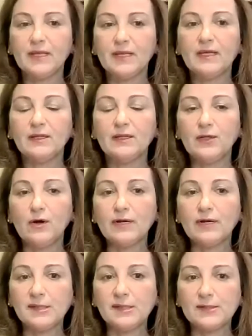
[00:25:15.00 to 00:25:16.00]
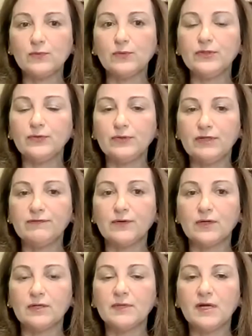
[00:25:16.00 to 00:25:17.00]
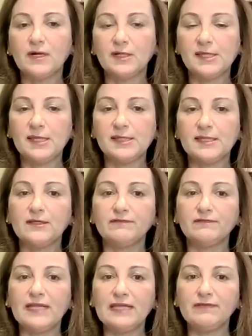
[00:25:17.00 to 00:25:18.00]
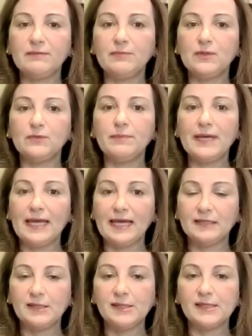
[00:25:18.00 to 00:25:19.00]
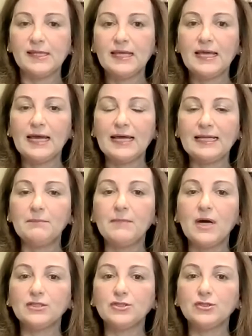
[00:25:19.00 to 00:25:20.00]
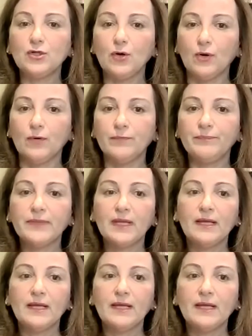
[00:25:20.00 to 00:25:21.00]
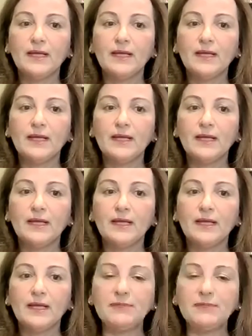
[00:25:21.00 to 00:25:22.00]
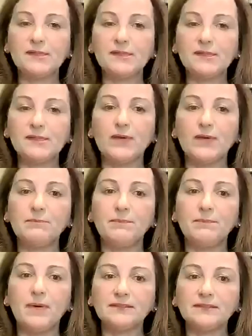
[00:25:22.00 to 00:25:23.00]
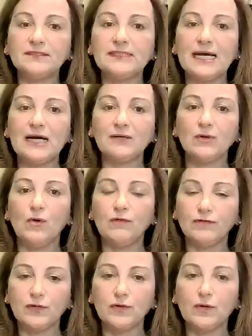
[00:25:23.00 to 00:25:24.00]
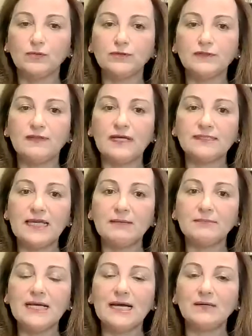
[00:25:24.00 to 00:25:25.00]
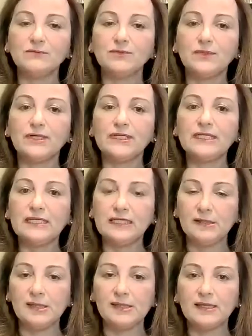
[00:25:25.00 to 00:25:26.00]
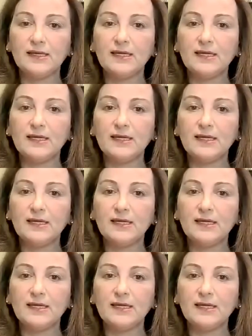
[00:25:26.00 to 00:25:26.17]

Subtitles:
Leora's school uniform consisted of navy blue pants and a manteau, long, shapeless gray button-down overcoat that came down to her knees.